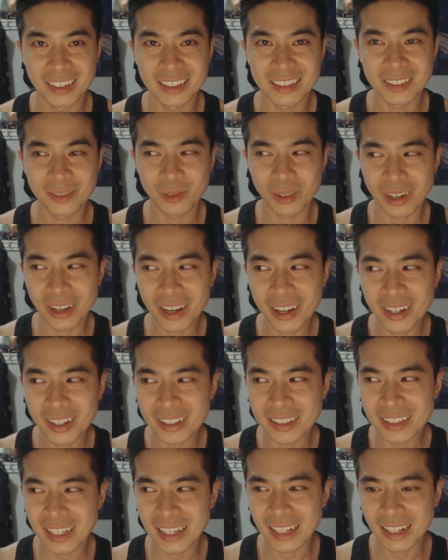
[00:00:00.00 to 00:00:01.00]
When I
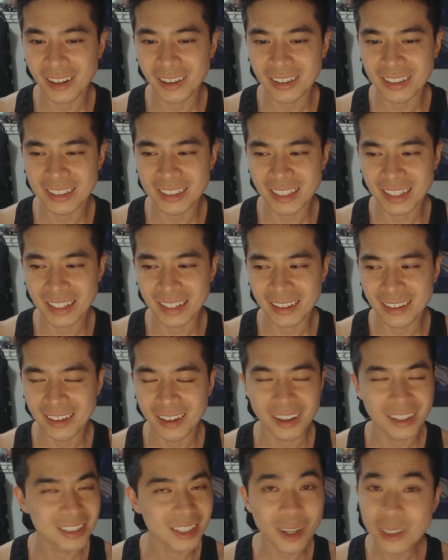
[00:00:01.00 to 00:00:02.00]
heard that, I was like,
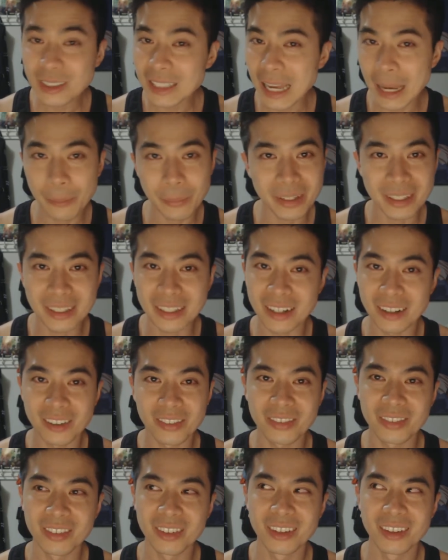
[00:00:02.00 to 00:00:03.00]
because I was happy
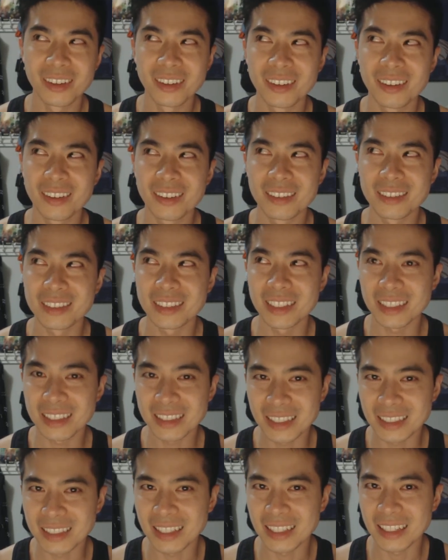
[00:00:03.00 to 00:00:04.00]
enough
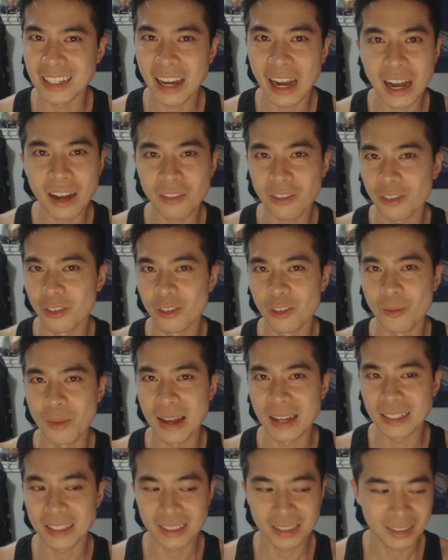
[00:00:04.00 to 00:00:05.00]
just to see half of a
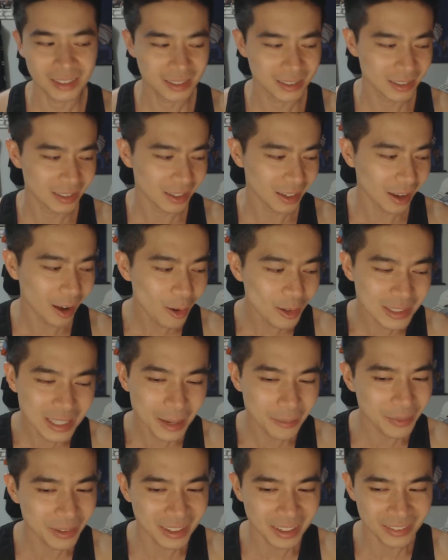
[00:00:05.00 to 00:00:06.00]
match. I was
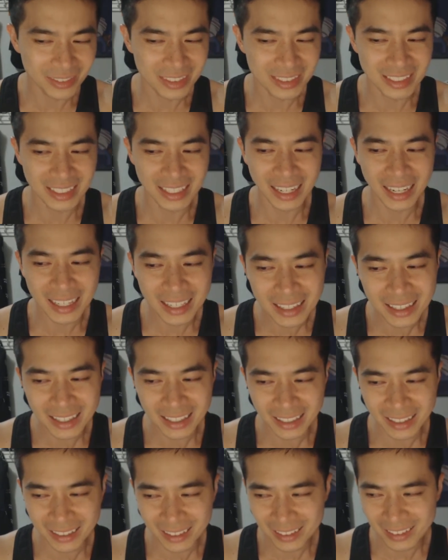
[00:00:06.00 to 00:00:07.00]
happy enough to see
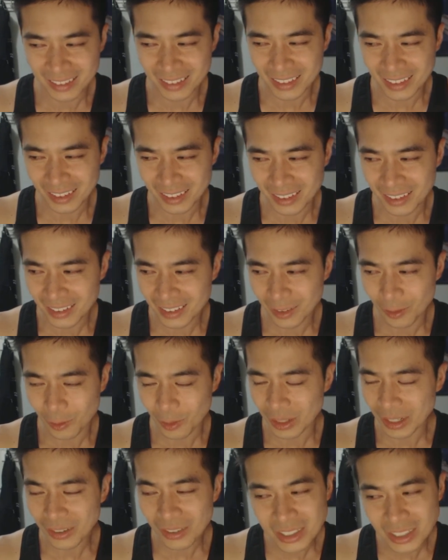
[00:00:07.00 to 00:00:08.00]
anything, you know,
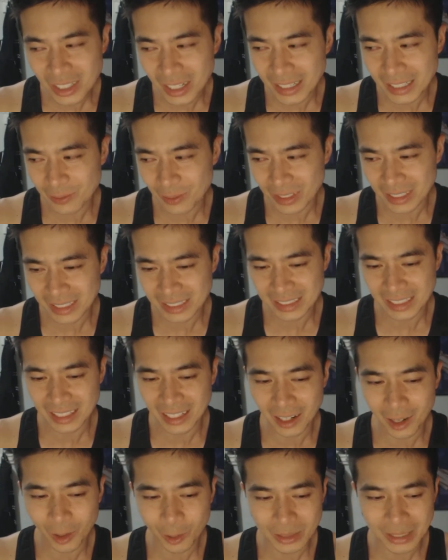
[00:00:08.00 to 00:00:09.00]
whatever Chai didn't want to
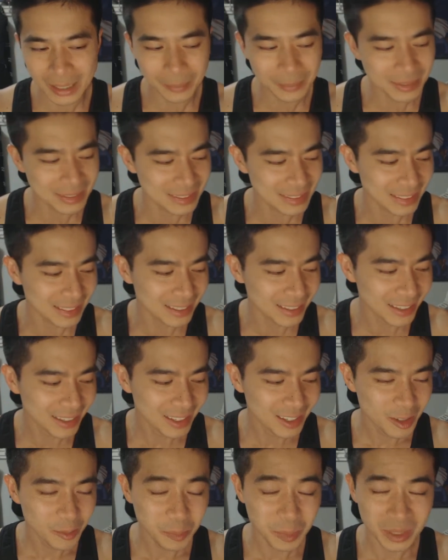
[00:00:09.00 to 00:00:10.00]
see, I was happy to see.
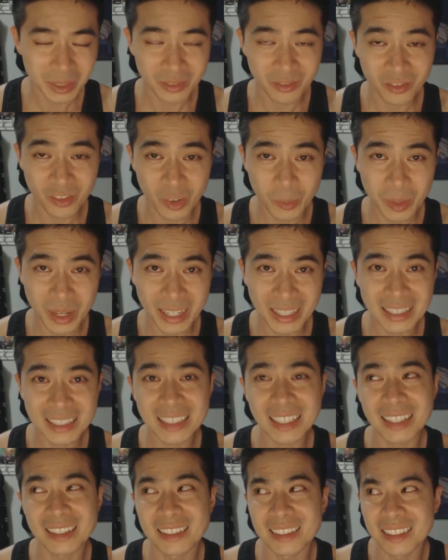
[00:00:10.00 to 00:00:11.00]
But for me
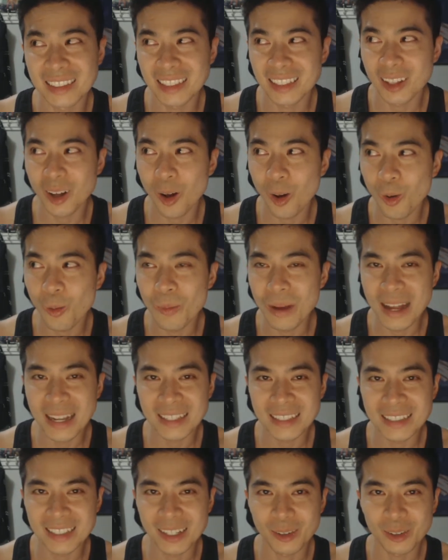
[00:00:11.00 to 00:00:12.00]
to get to see the whole
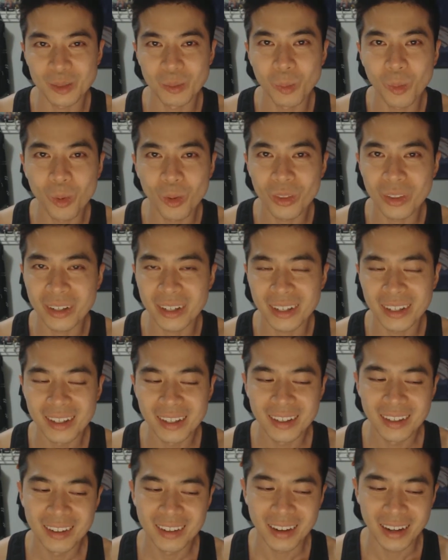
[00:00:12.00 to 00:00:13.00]
match, that was more than
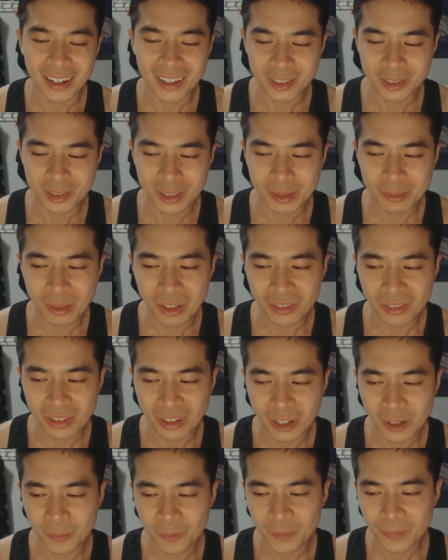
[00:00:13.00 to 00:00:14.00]
I could dream of.